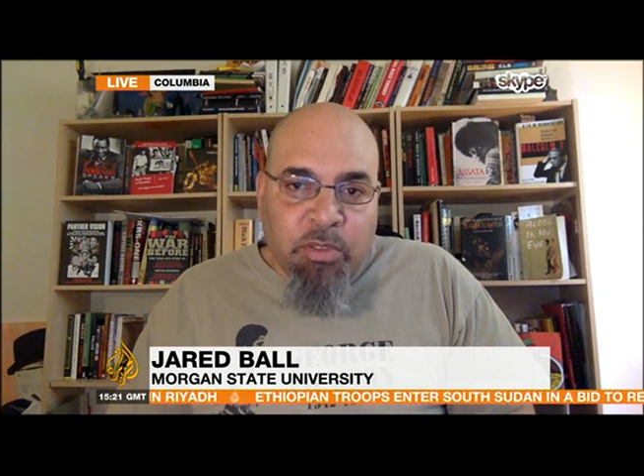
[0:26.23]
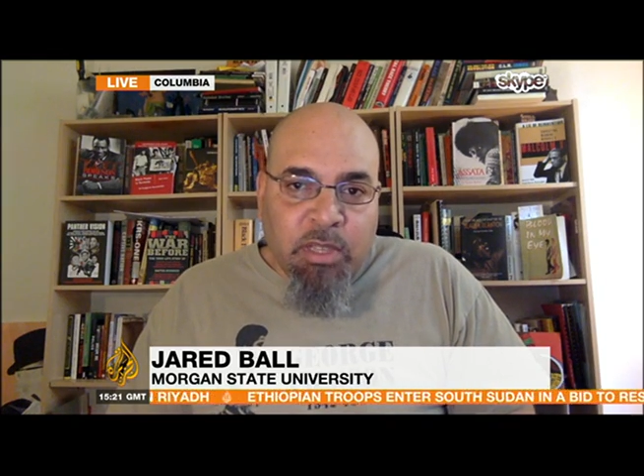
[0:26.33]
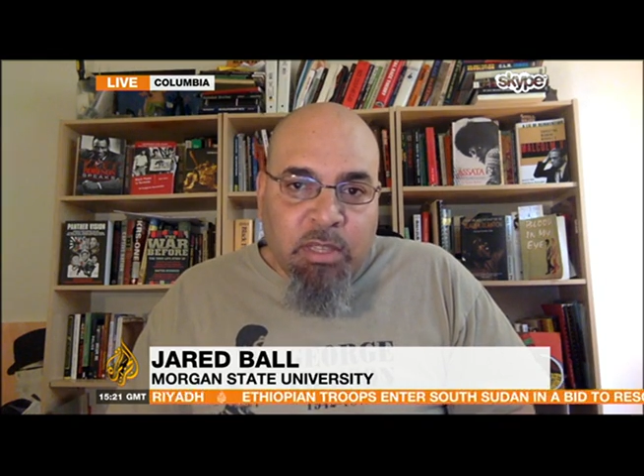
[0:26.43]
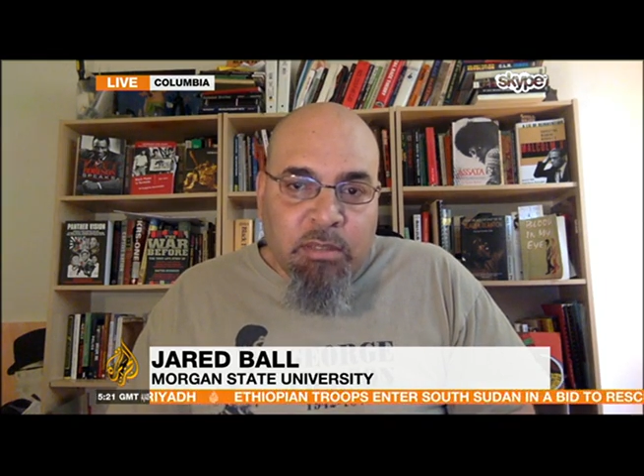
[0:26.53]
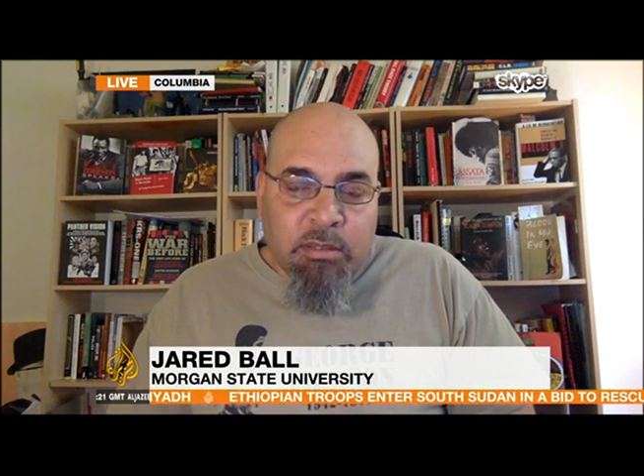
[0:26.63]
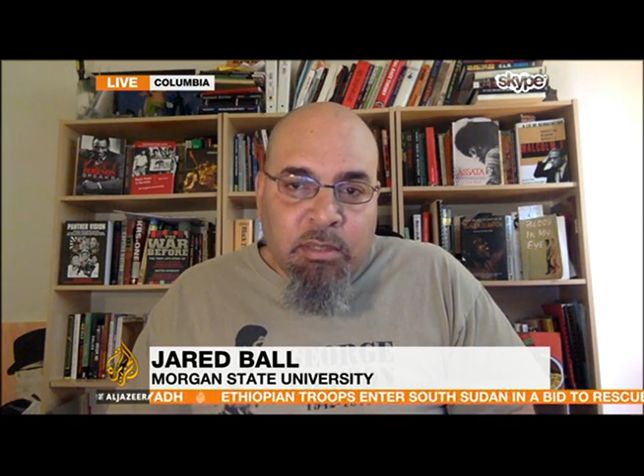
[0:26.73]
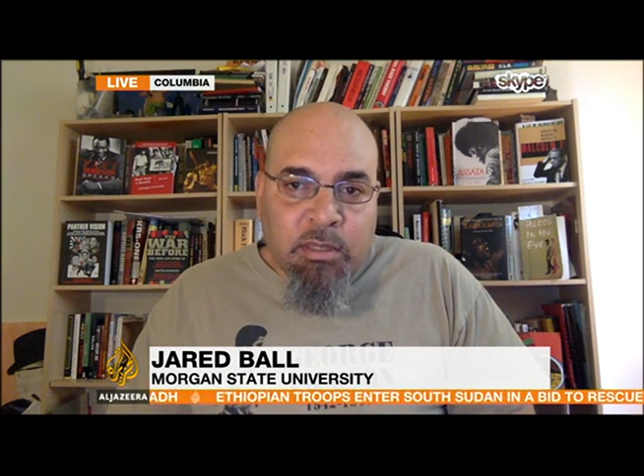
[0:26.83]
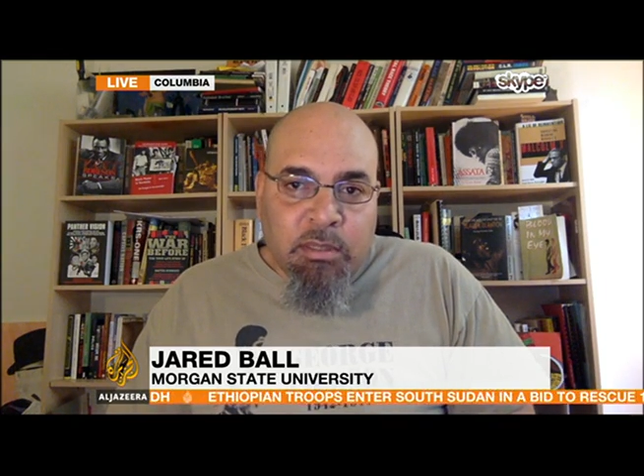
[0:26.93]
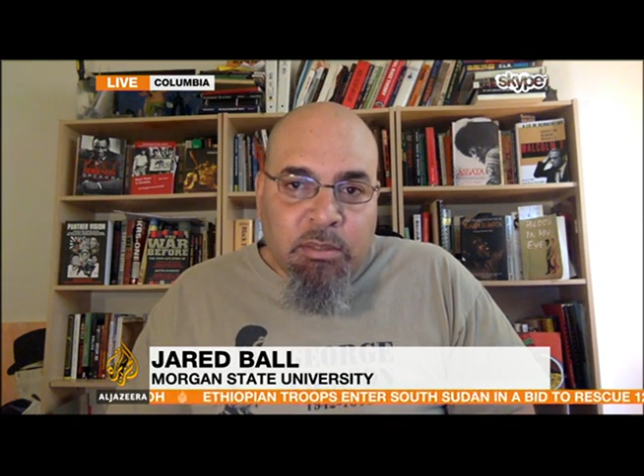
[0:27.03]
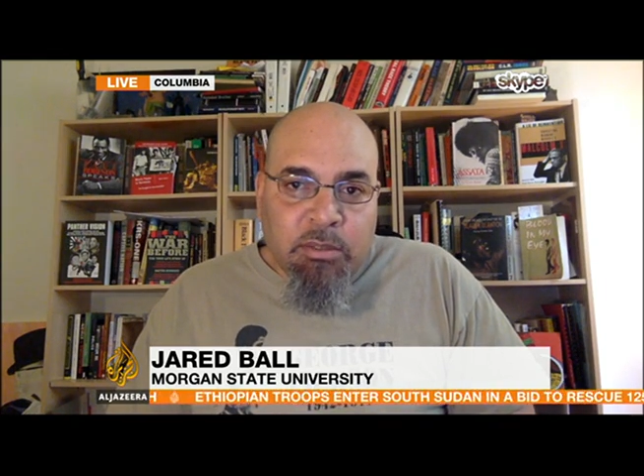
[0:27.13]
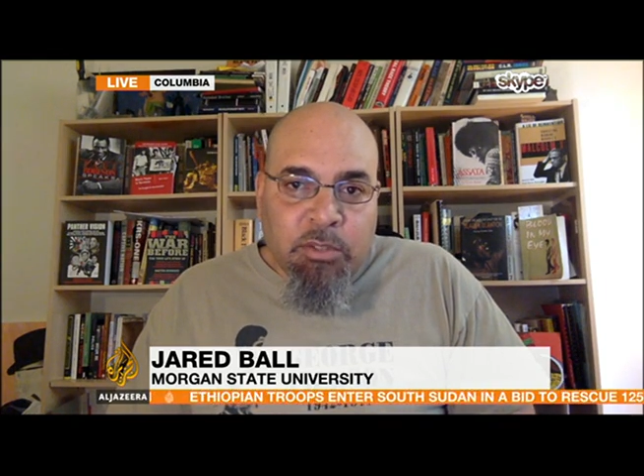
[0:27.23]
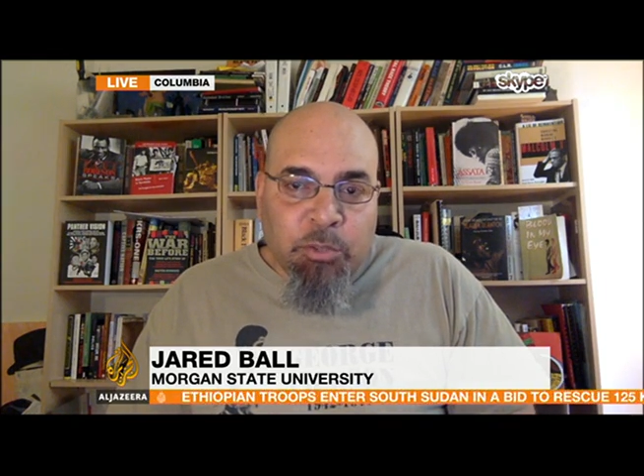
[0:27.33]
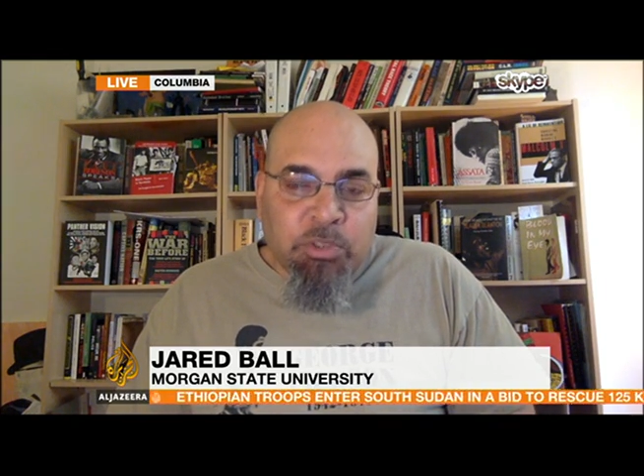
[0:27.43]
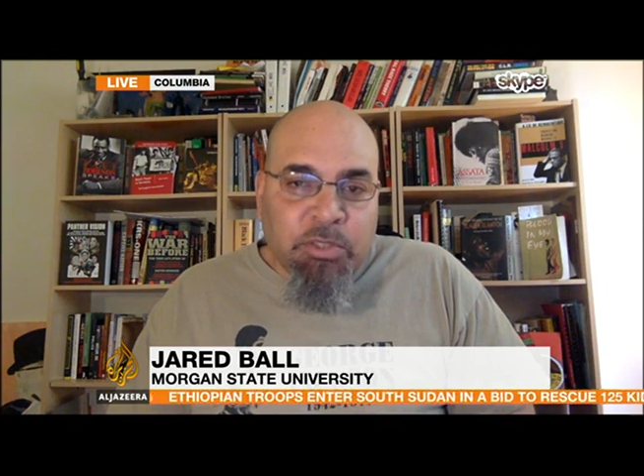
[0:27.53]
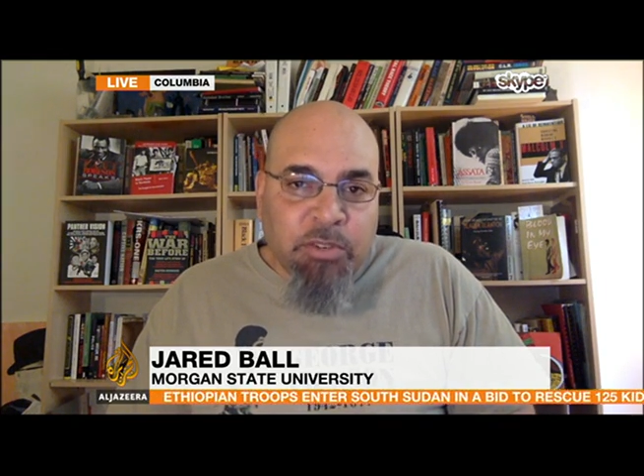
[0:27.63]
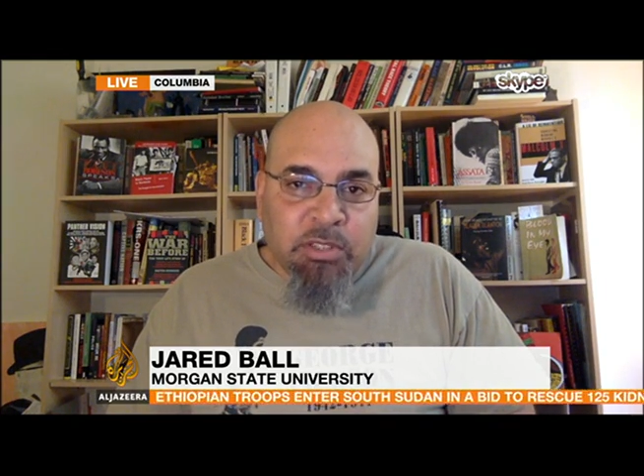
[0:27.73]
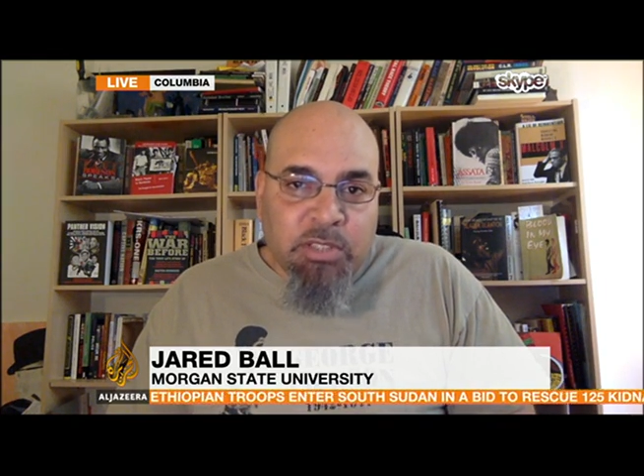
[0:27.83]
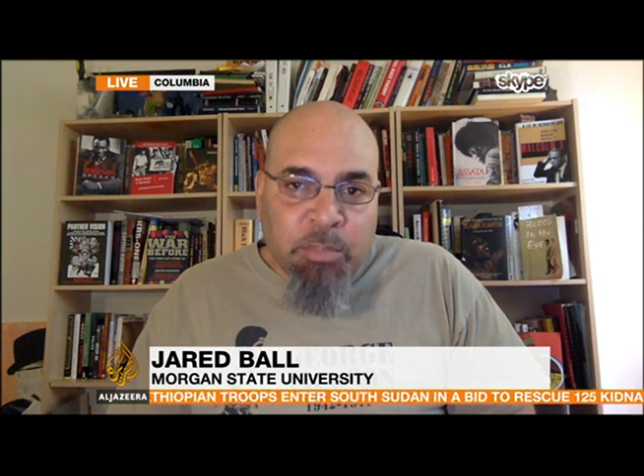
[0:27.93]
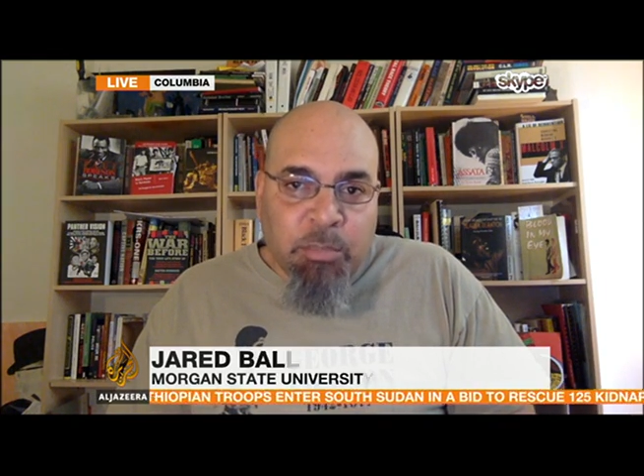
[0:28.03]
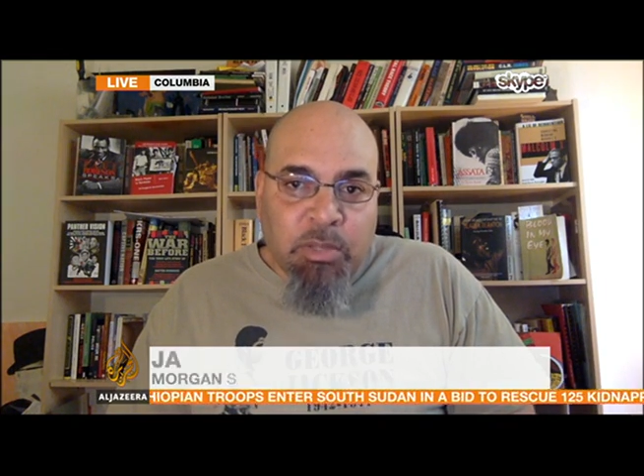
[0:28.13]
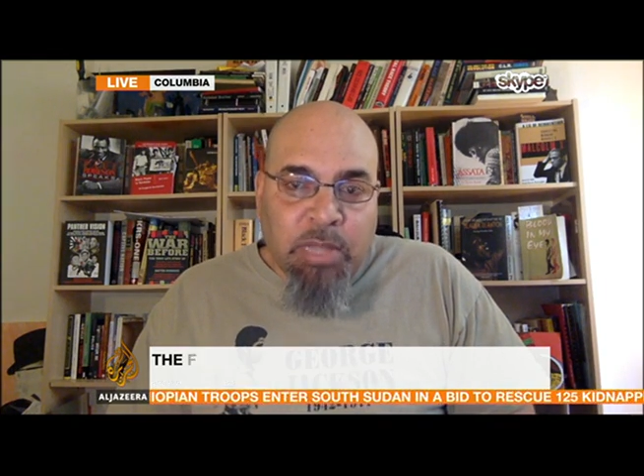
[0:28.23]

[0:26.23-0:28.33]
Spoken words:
the use of her symbol.